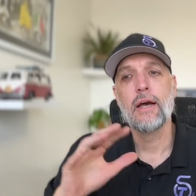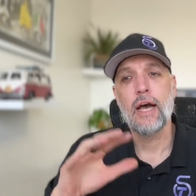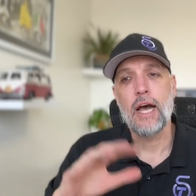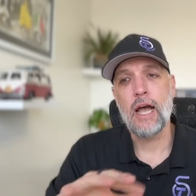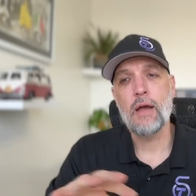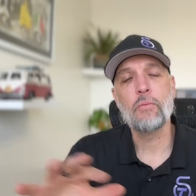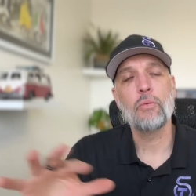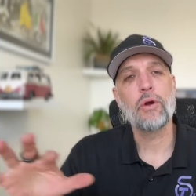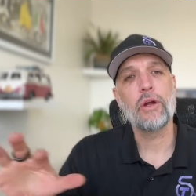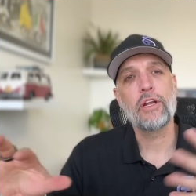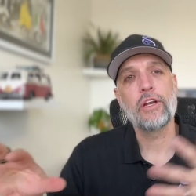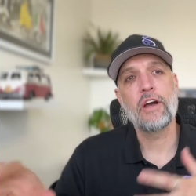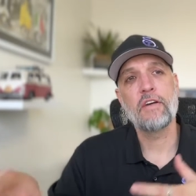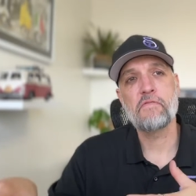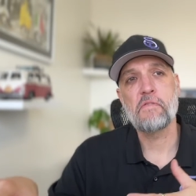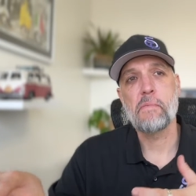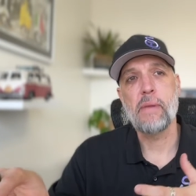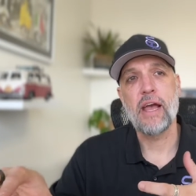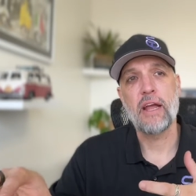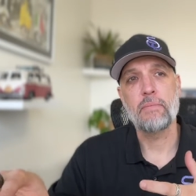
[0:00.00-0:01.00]
I'm working
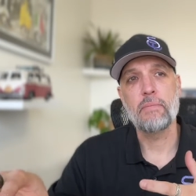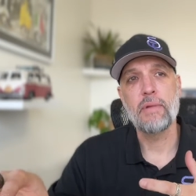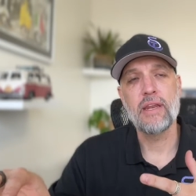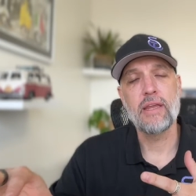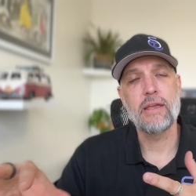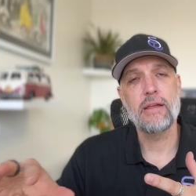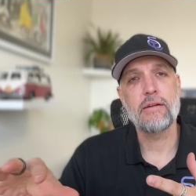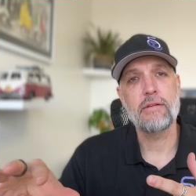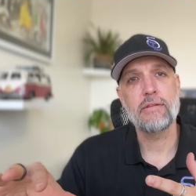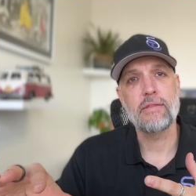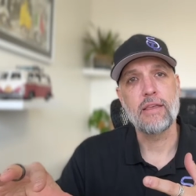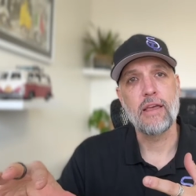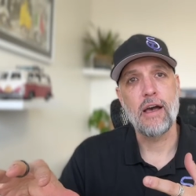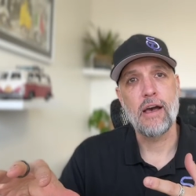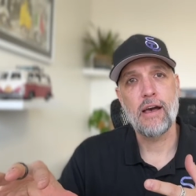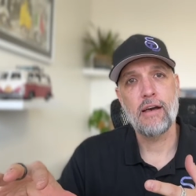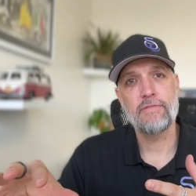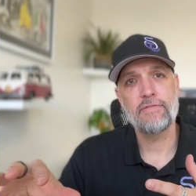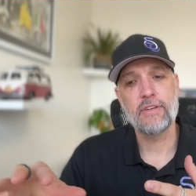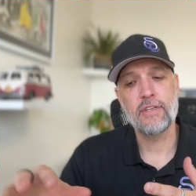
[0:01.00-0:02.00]
off a Mac Mini here in the
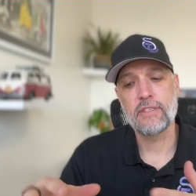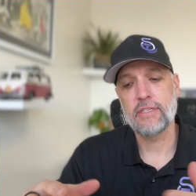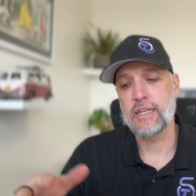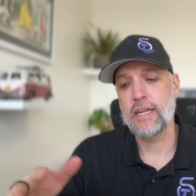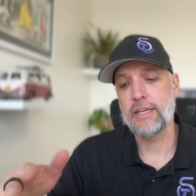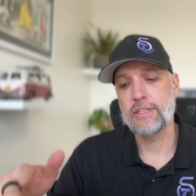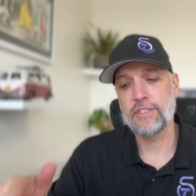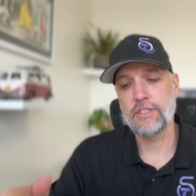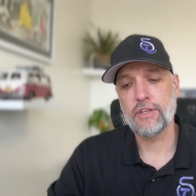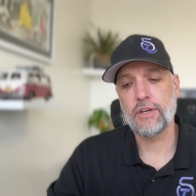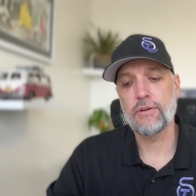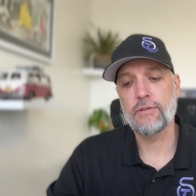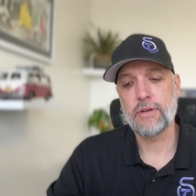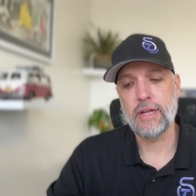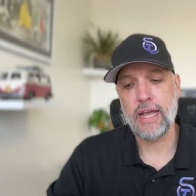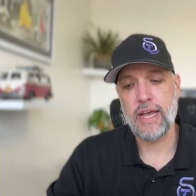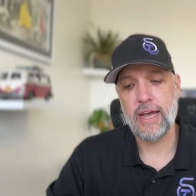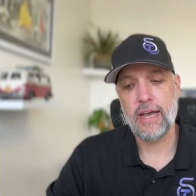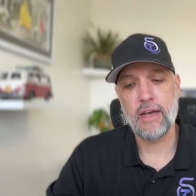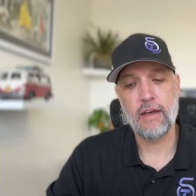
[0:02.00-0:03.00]
office and I don't
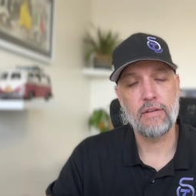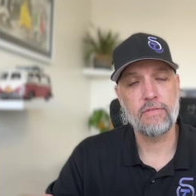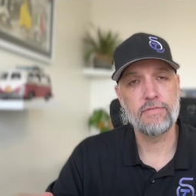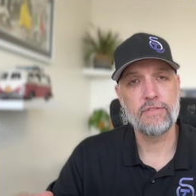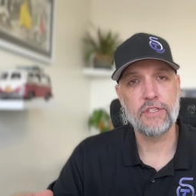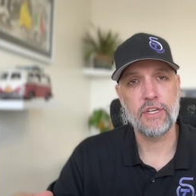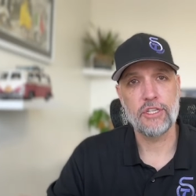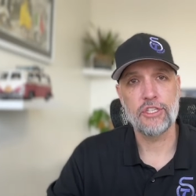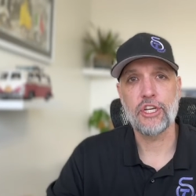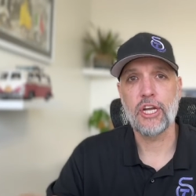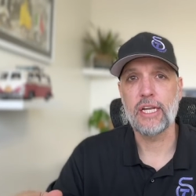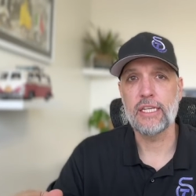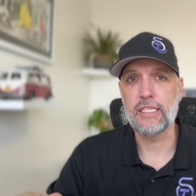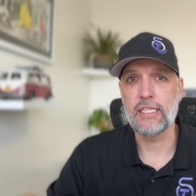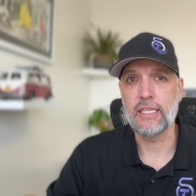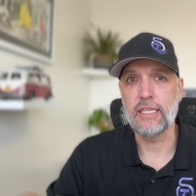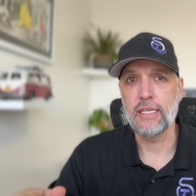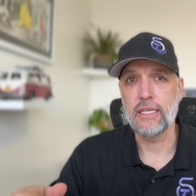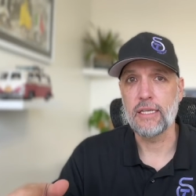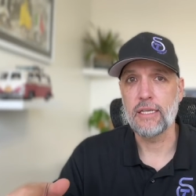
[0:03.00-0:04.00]
have Touch
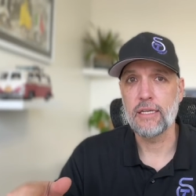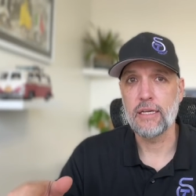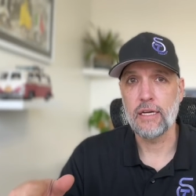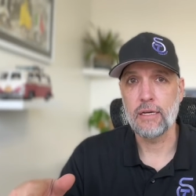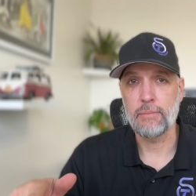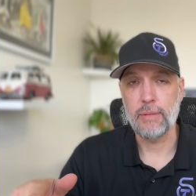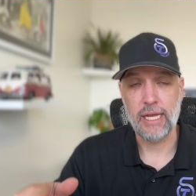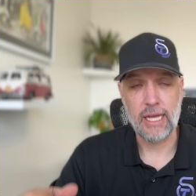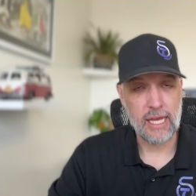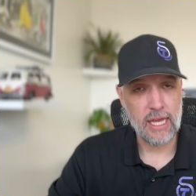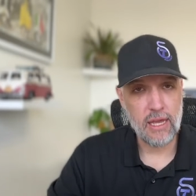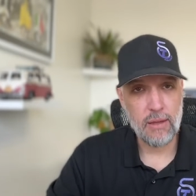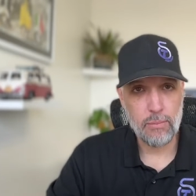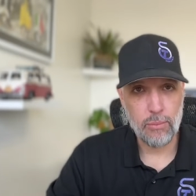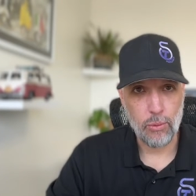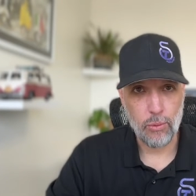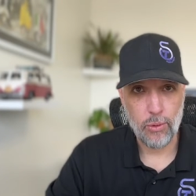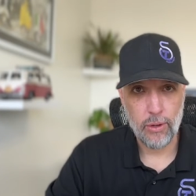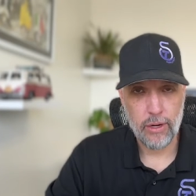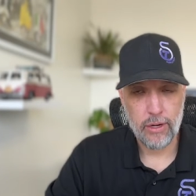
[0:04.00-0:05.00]
ID on my
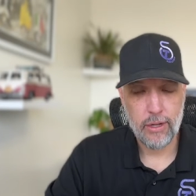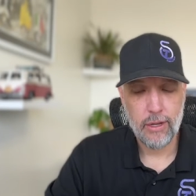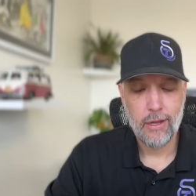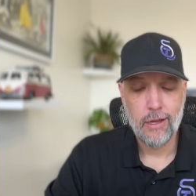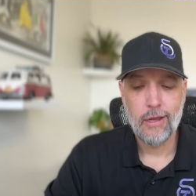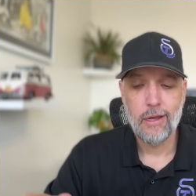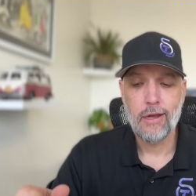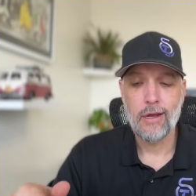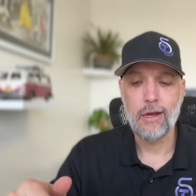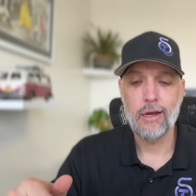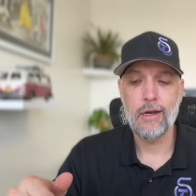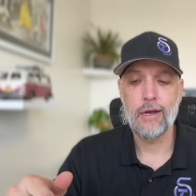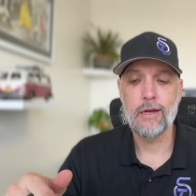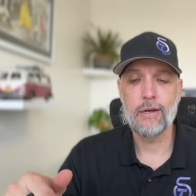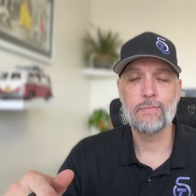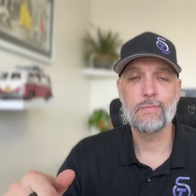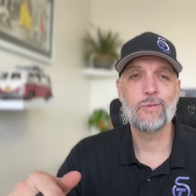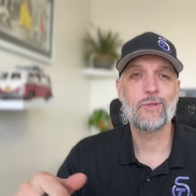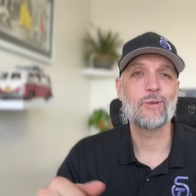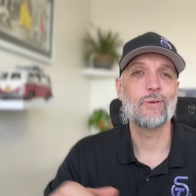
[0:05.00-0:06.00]
keyboard,
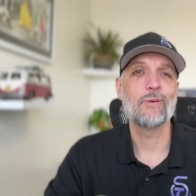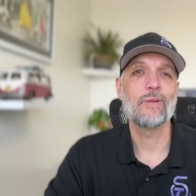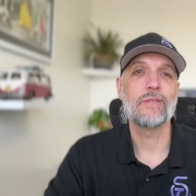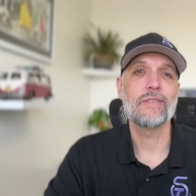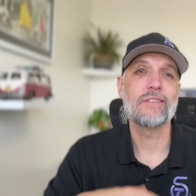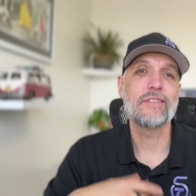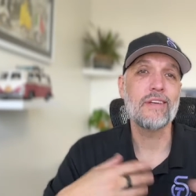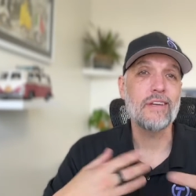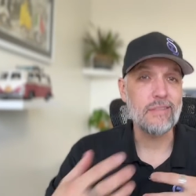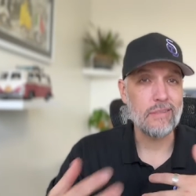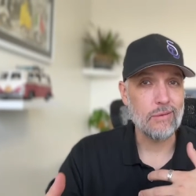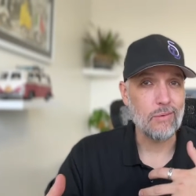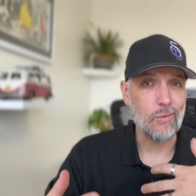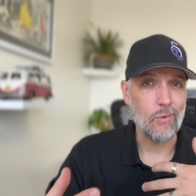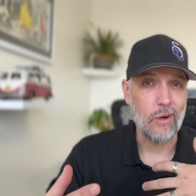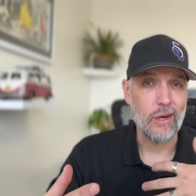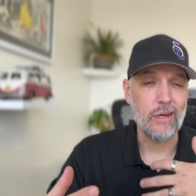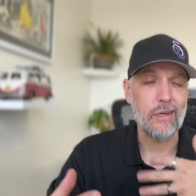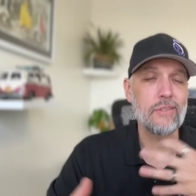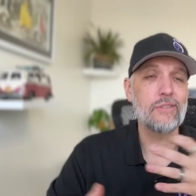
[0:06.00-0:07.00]
um, so it doesn't
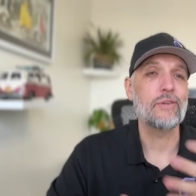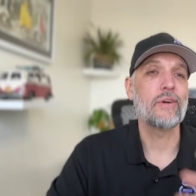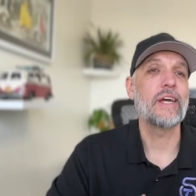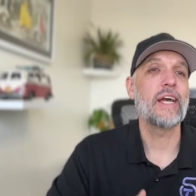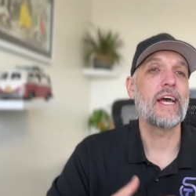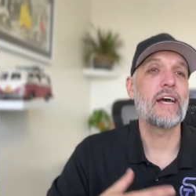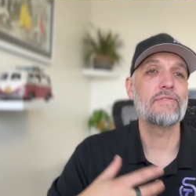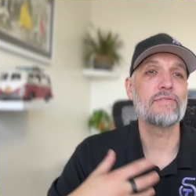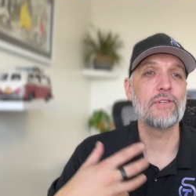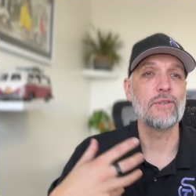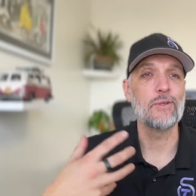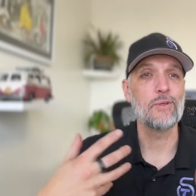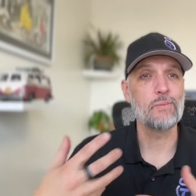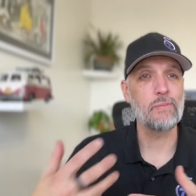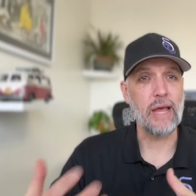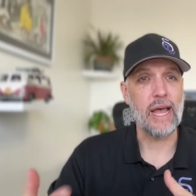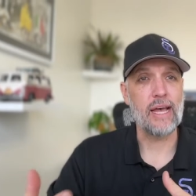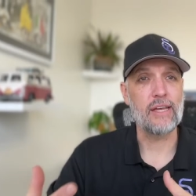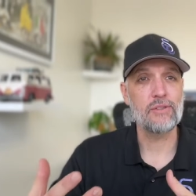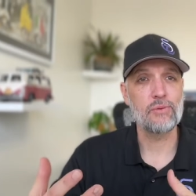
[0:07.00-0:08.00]
work. So I have to use
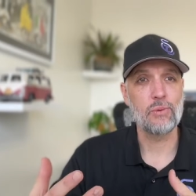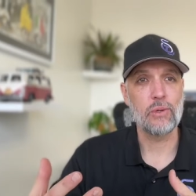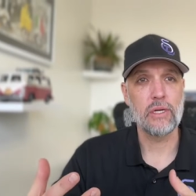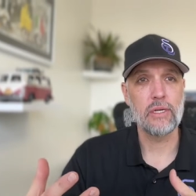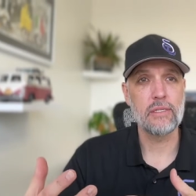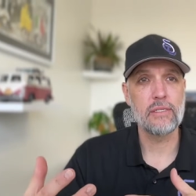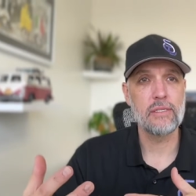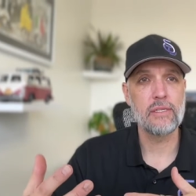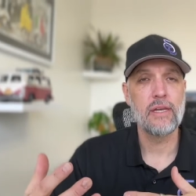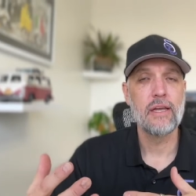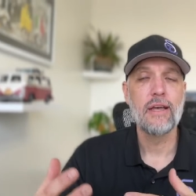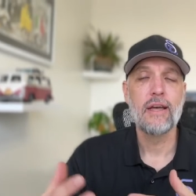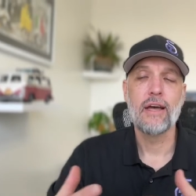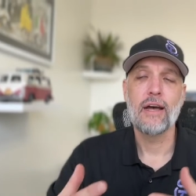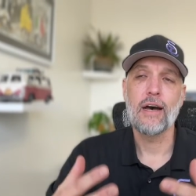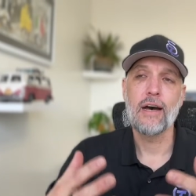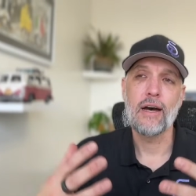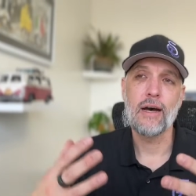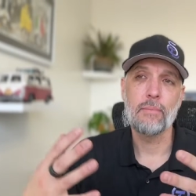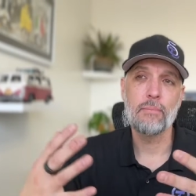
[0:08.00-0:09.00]
passwords,
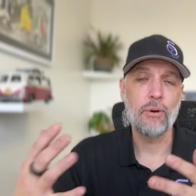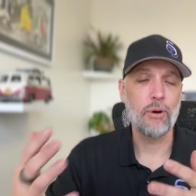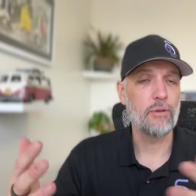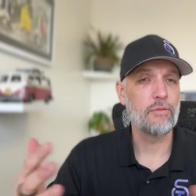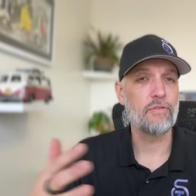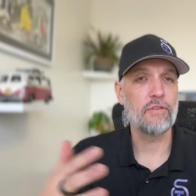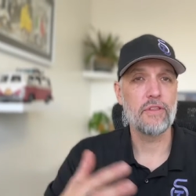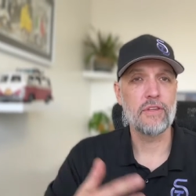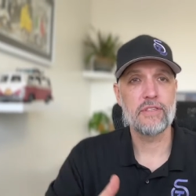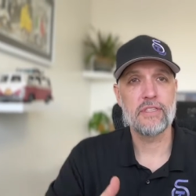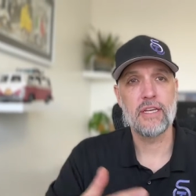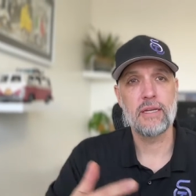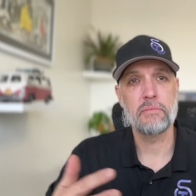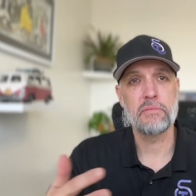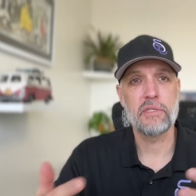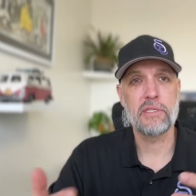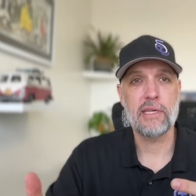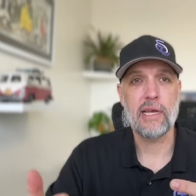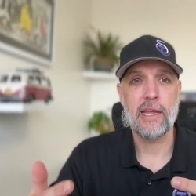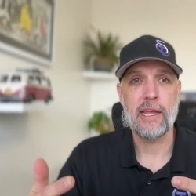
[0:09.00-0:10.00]
uh, both for the same
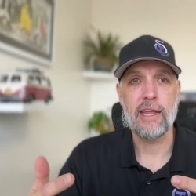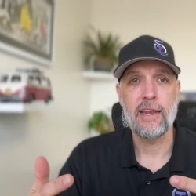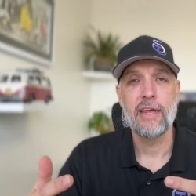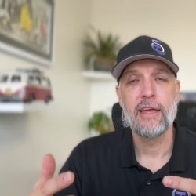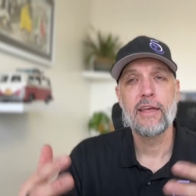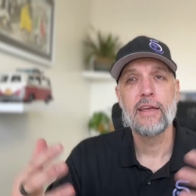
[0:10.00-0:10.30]
site,